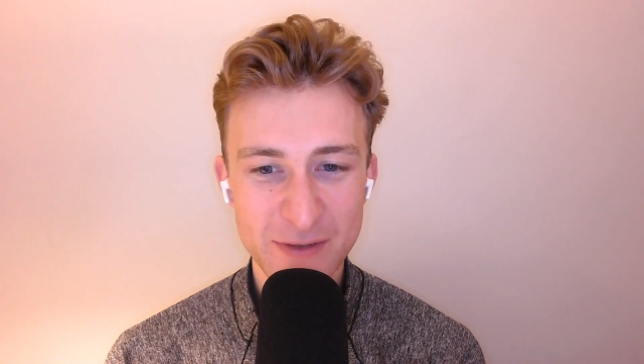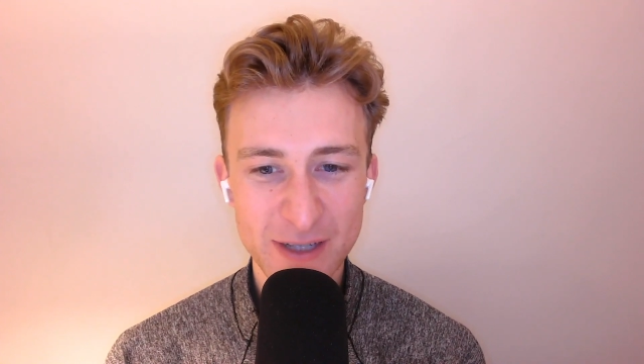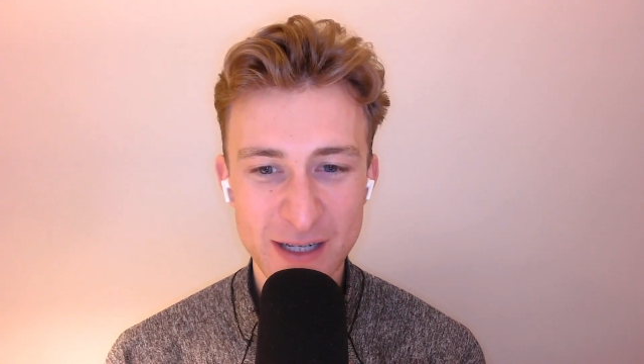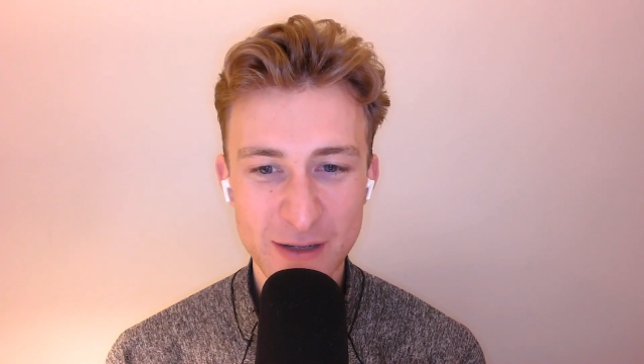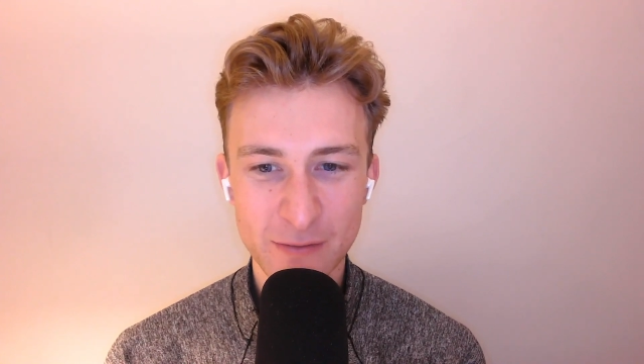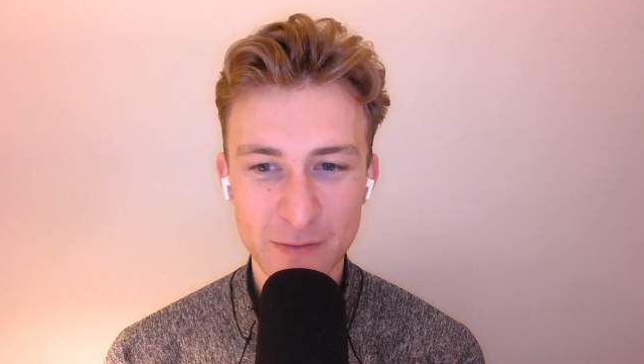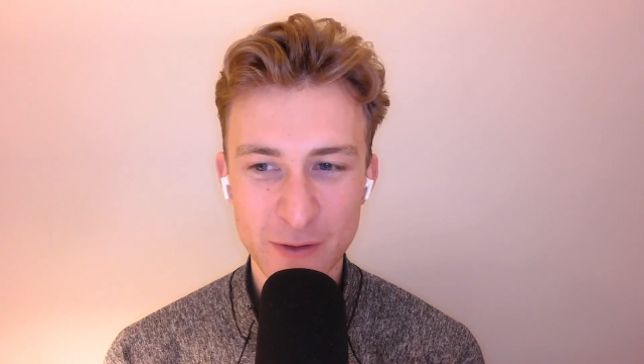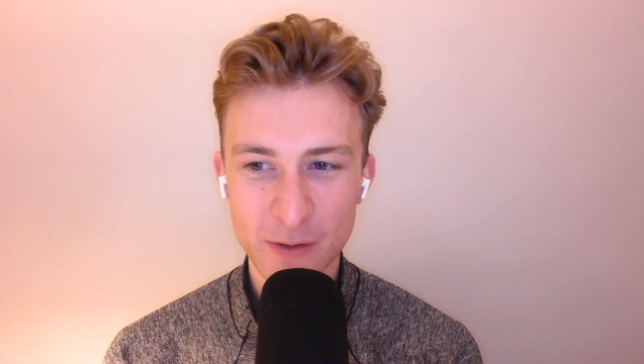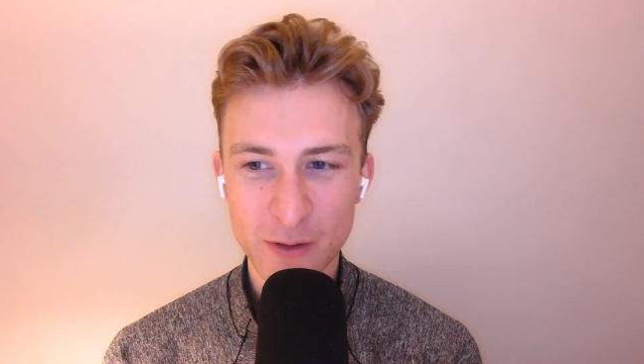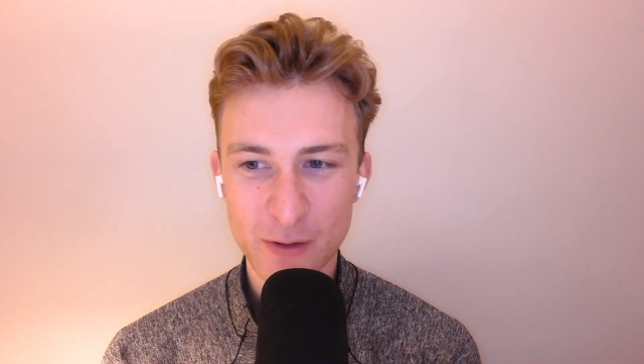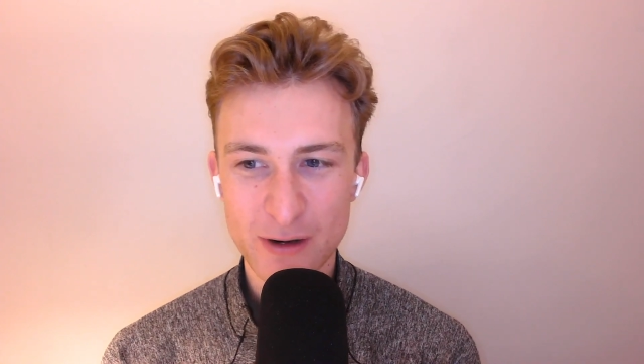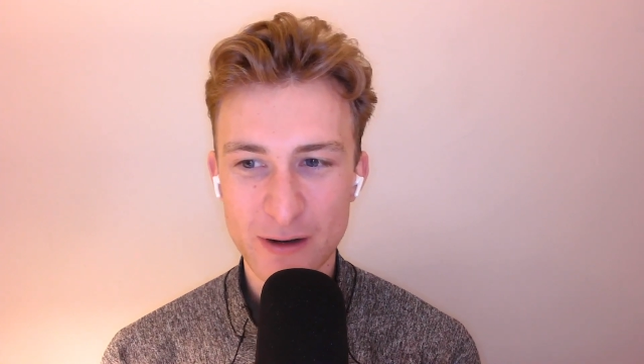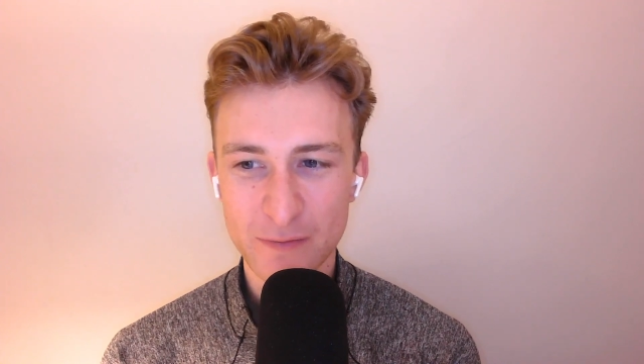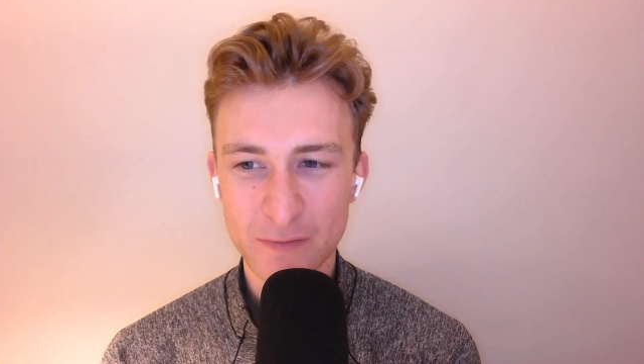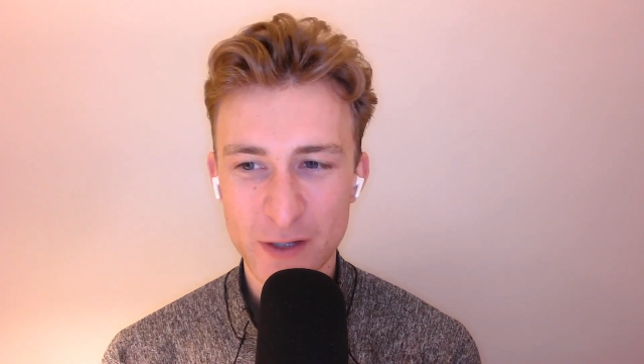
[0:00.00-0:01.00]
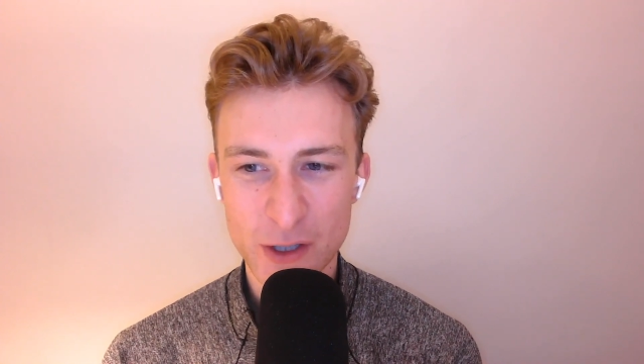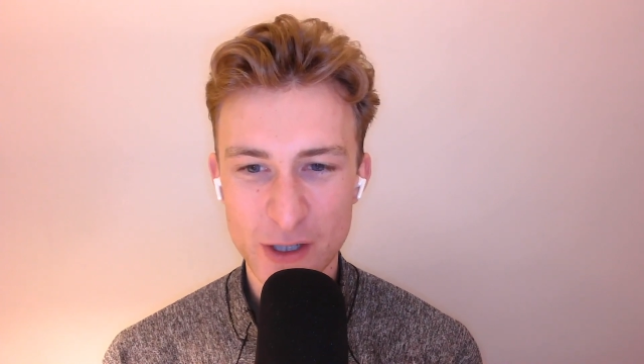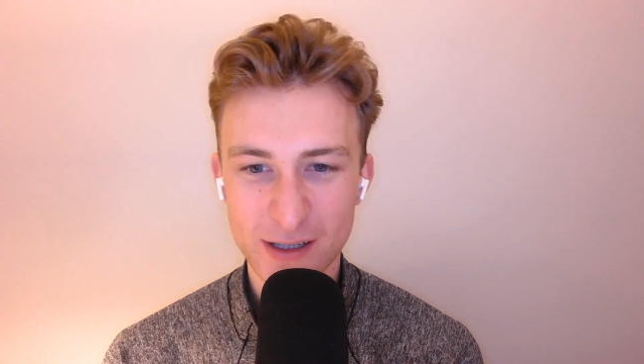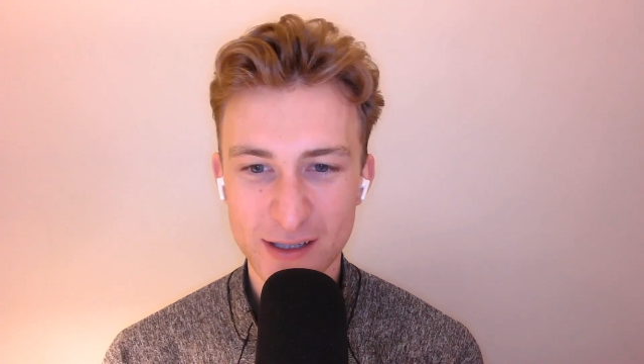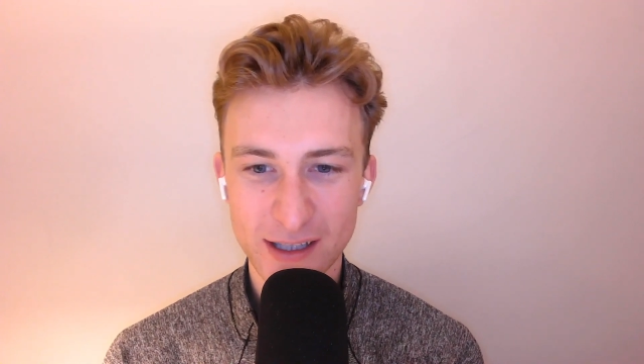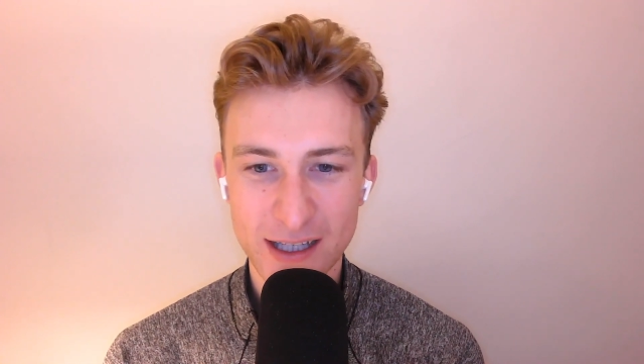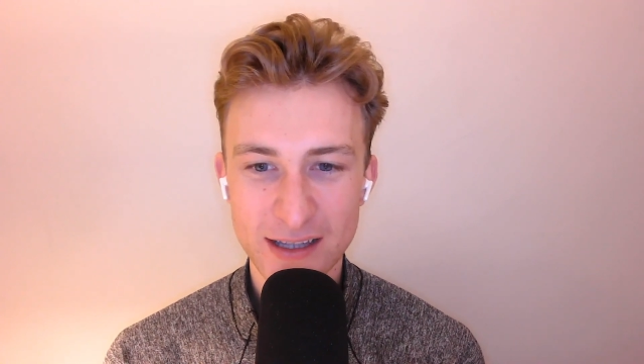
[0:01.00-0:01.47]
video of you going out
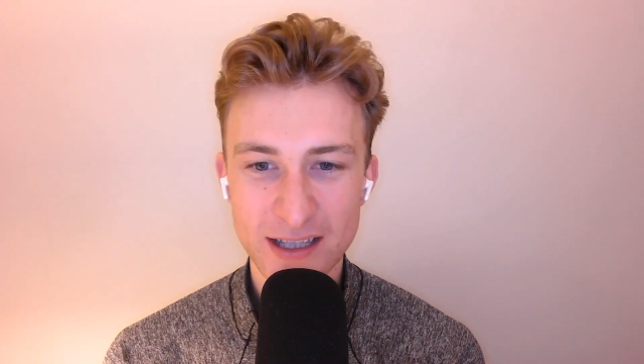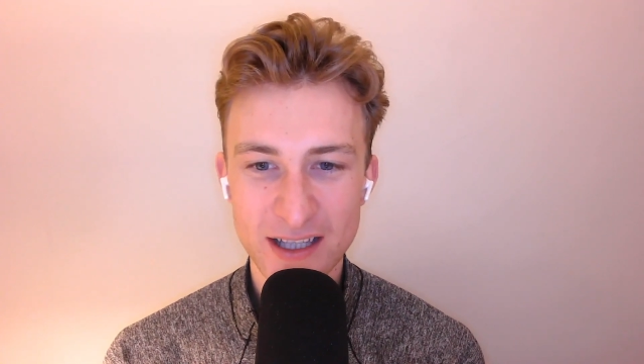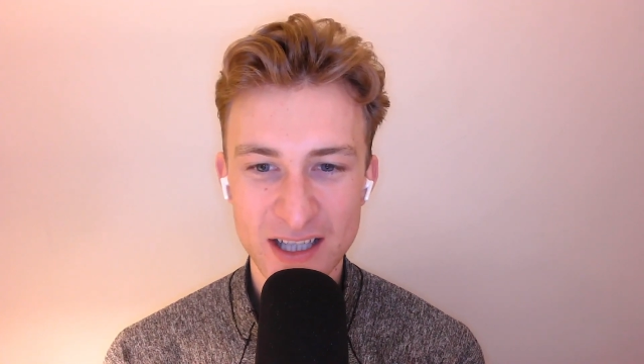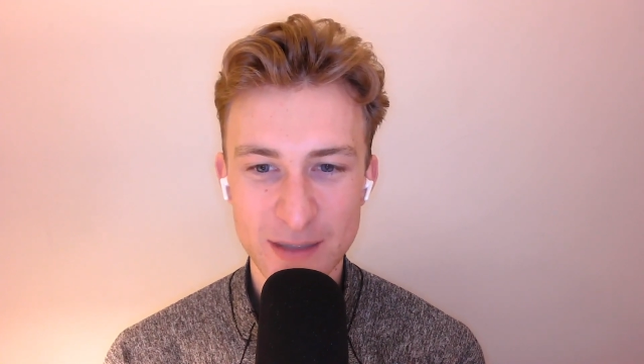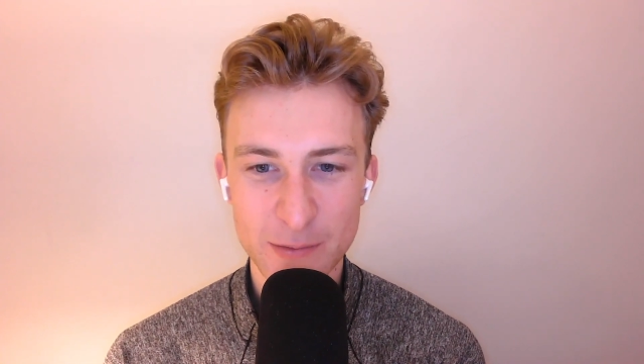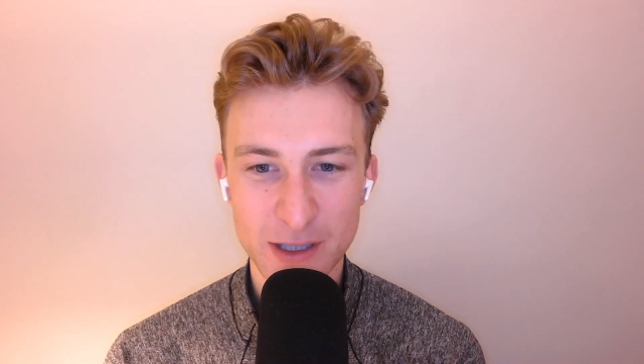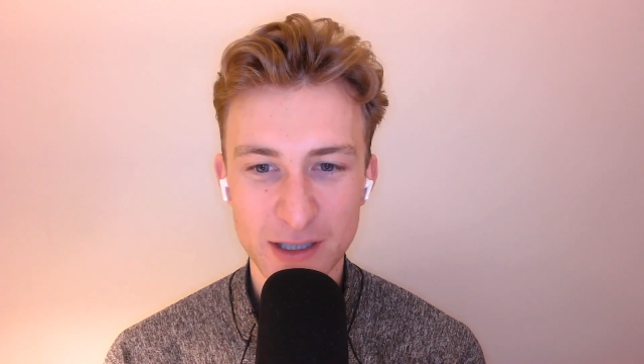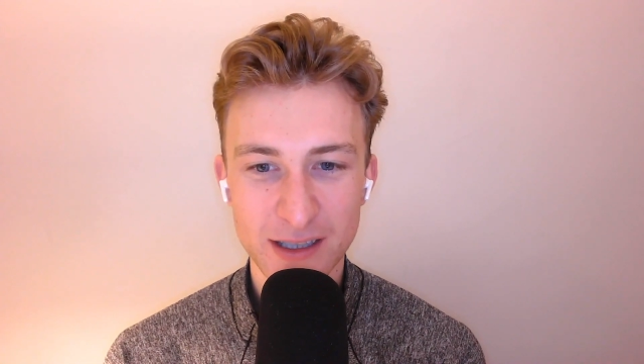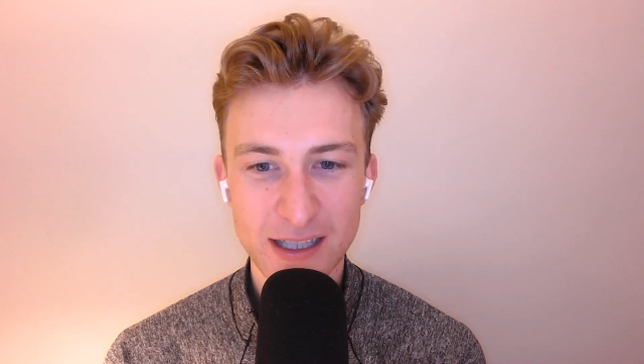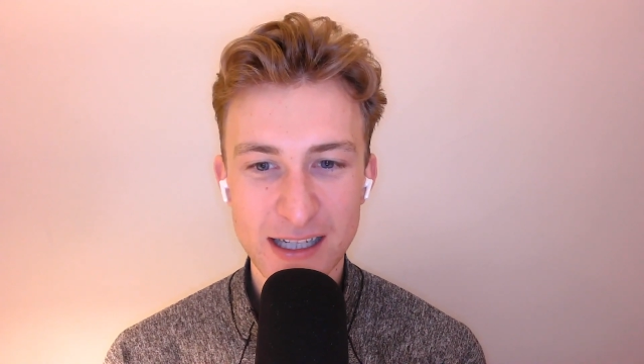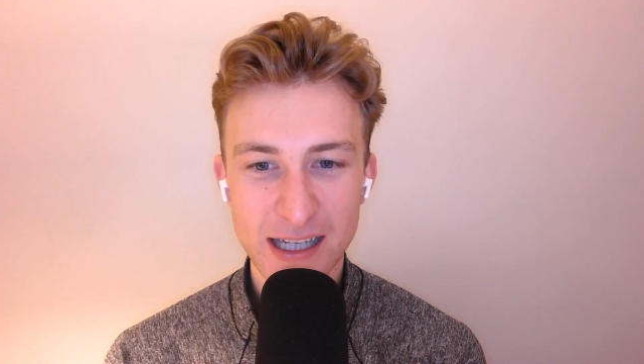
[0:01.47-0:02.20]
fishing in the summer,